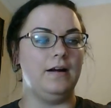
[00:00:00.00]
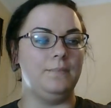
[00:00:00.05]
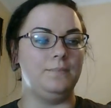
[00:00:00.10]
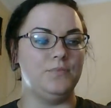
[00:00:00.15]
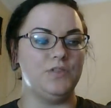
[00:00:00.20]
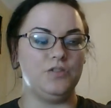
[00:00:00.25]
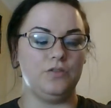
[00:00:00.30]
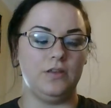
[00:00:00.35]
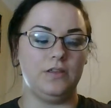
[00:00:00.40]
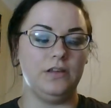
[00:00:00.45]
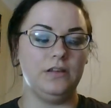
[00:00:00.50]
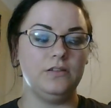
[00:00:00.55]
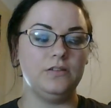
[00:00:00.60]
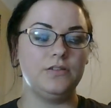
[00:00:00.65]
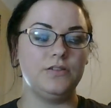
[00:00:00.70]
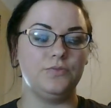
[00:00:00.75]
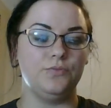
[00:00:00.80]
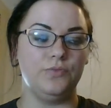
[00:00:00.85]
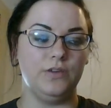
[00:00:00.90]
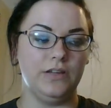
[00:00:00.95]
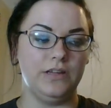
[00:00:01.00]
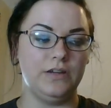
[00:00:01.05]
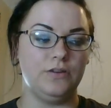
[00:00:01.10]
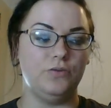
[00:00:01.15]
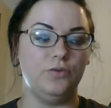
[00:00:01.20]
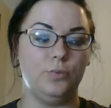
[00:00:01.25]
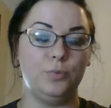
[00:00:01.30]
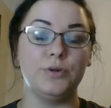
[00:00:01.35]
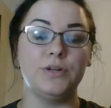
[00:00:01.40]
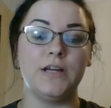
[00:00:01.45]
So I think there's really
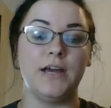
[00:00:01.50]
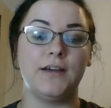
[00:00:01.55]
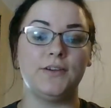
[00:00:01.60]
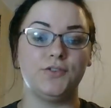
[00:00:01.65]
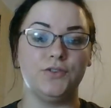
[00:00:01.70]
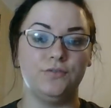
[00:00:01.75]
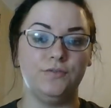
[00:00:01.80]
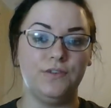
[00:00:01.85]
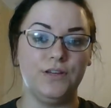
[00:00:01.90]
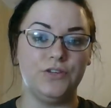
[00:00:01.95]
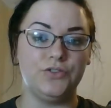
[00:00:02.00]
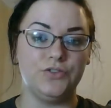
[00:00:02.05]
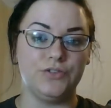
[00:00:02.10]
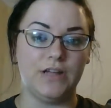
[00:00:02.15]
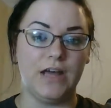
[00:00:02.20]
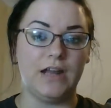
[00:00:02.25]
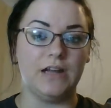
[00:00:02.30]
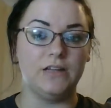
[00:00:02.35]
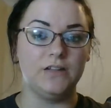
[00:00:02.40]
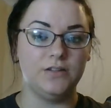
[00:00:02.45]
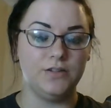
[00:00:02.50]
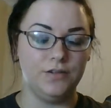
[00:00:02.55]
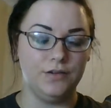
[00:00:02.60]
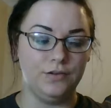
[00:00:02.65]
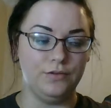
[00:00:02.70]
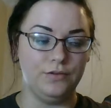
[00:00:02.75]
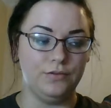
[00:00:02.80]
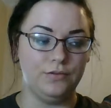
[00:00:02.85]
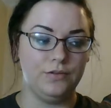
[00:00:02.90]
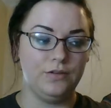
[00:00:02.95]
cool protection features on it
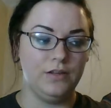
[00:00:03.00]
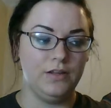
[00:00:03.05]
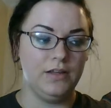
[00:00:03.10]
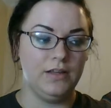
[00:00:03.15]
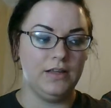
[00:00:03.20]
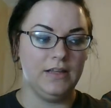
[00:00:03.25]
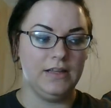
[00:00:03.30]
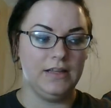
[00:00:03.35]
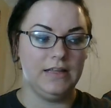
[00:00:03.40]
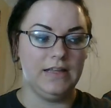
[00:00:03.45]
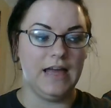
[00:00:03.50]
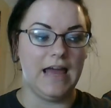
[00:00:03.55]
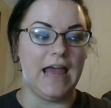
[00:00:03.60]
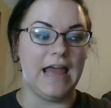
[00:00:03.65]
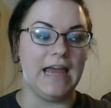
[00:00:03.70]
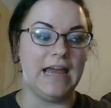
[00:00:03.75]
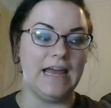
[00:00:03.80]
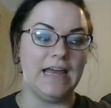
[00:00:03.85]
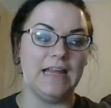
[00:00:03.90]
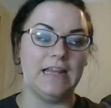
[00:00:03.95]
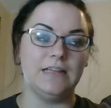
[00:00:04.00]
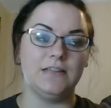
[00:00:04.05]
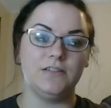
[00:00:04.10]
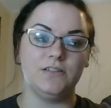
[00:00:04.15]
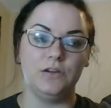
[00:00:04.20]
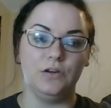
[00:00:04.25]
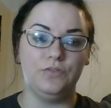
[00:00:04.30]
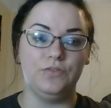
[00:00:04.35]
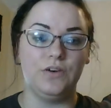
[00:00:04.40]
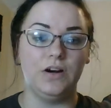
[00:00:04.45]
too. And
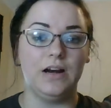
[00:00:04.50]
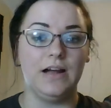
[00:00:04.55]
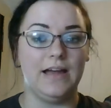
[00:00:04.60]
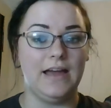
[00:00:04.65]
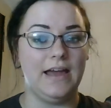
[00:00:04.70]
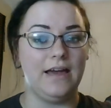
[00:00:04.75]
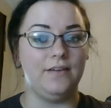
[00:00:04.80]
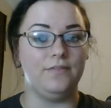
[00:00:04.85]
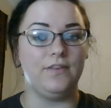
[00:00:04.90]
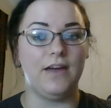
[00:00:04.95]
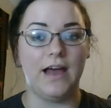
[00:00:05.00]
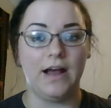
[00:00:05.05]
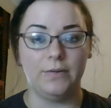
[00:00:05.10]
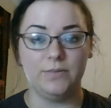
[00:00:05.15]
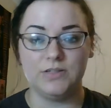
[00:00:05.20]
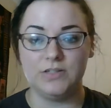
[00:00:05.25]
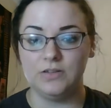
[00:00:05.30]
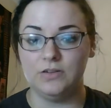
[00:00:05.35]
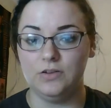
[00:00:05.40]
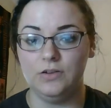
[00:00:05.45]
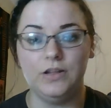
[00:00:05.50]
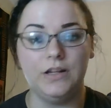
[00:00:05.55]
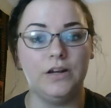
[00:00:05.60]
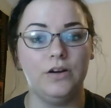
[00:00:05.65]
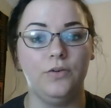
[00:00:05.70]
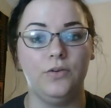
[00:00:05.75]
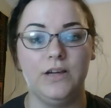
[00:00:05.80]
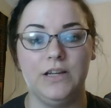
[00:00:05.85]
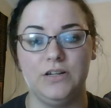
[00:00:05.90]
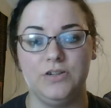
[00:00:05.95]
so far I have absolutely
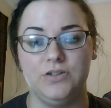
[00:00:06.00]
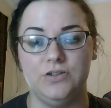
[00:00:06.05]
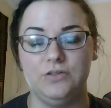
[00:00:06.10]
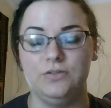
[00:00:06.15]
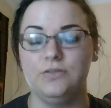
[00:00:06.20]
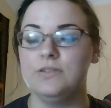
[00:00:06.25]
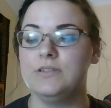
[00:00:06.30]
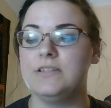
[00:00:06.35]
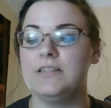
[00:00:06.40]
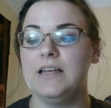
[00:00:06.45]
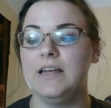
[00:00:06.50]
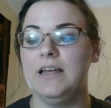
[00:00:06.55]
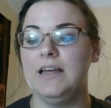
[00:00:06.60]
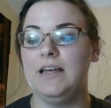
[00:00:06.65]
no issues.